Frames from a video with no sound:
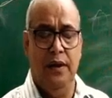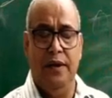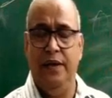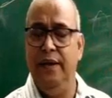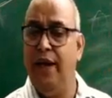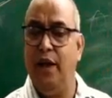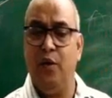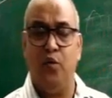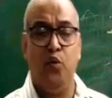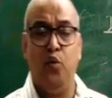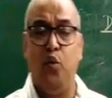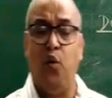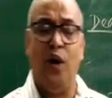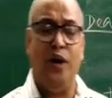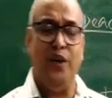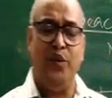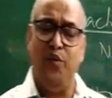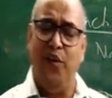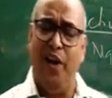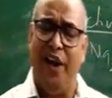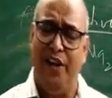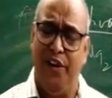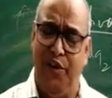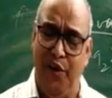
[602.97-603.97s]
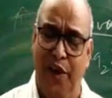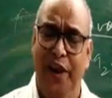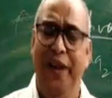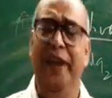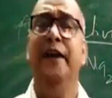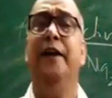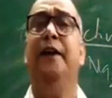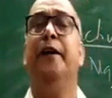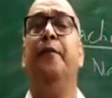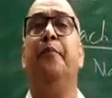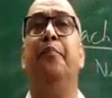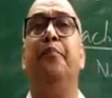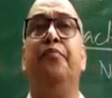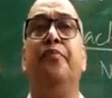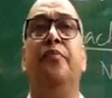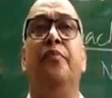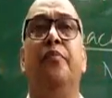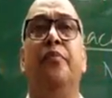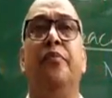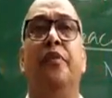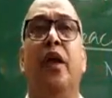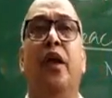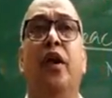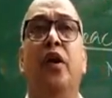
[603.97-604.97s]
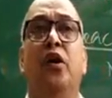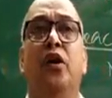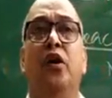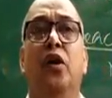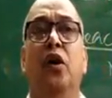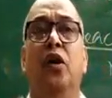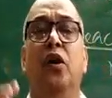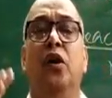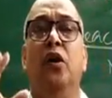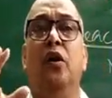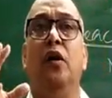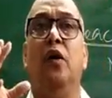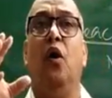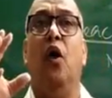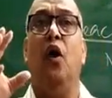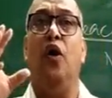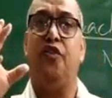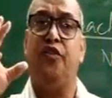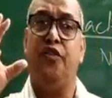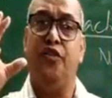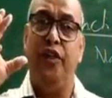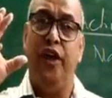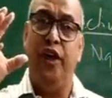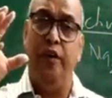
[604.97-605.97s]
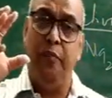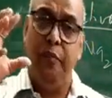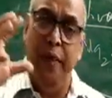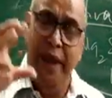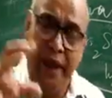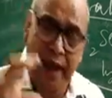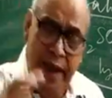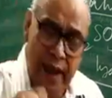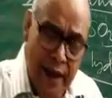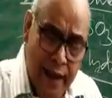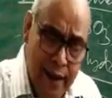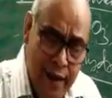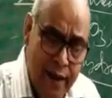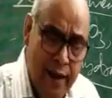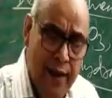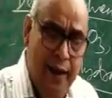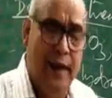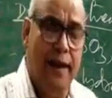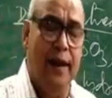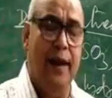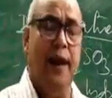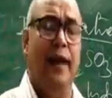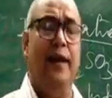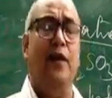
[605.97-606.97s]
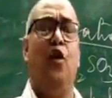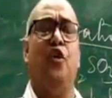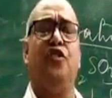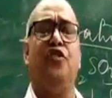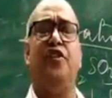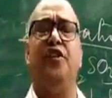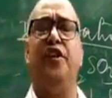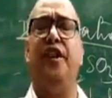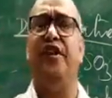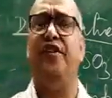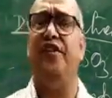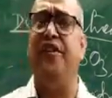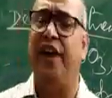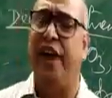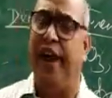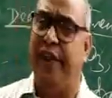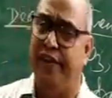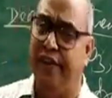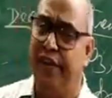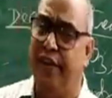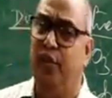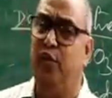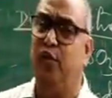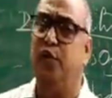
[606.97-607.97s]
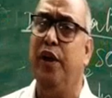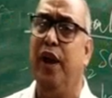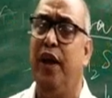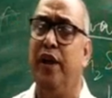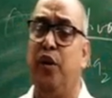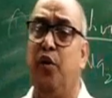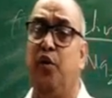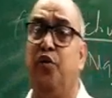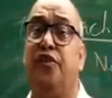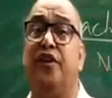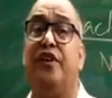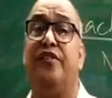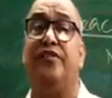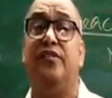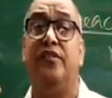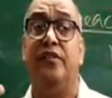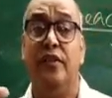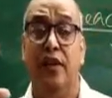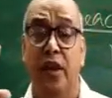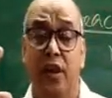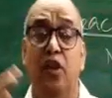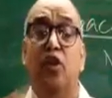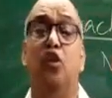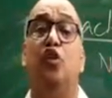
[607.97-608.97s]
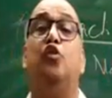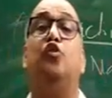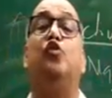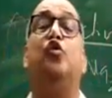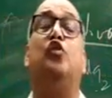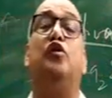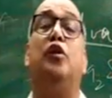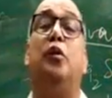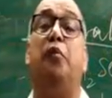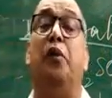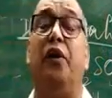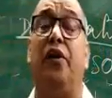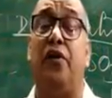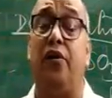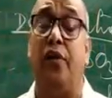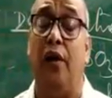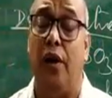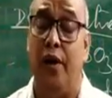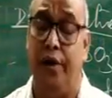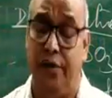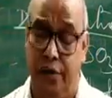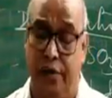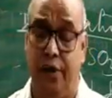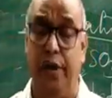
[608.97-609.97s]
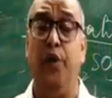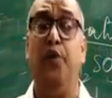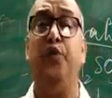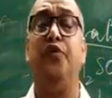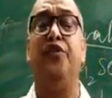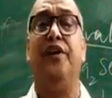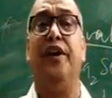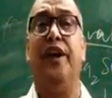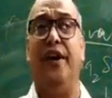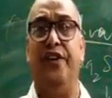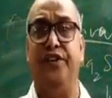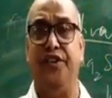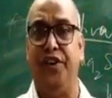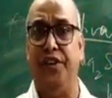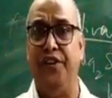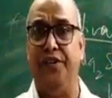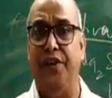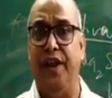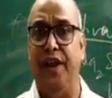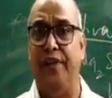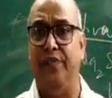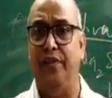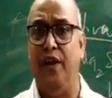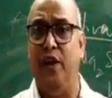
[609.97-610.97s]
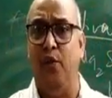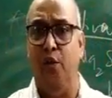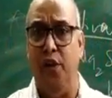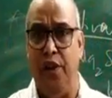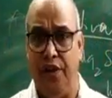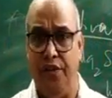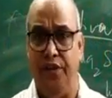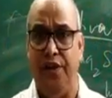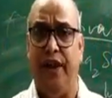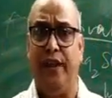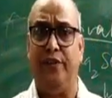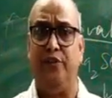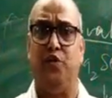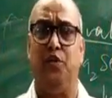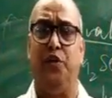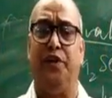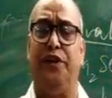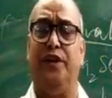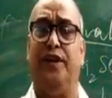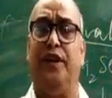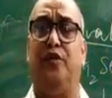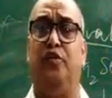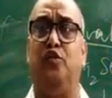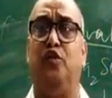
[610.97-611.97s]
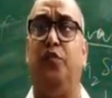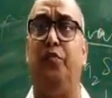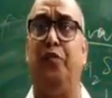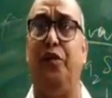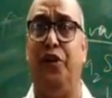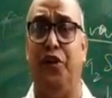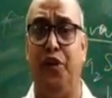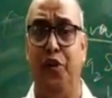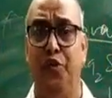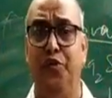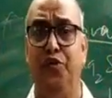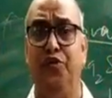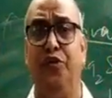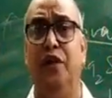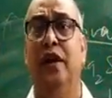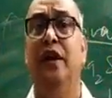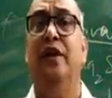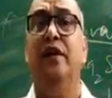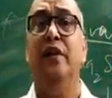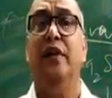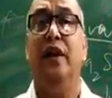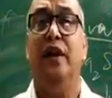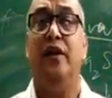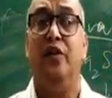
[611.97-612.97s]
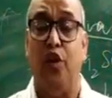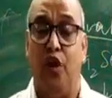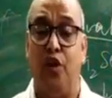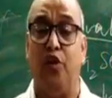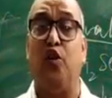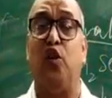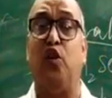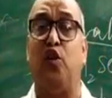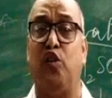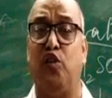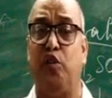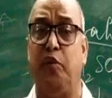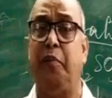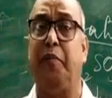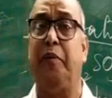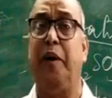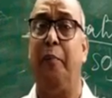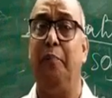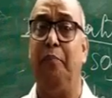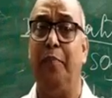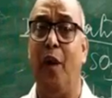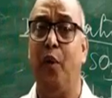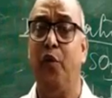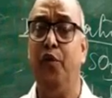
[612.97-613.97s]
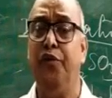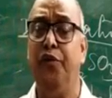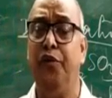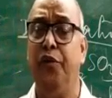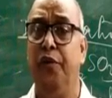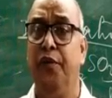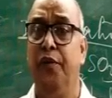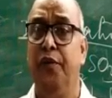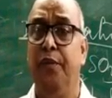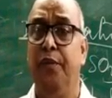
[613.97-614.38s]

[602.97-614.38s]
Here what we are doing, oxygen being an oxidizing agent, we are using suitable reducing agent and they will react together to produce non-corrosive compound,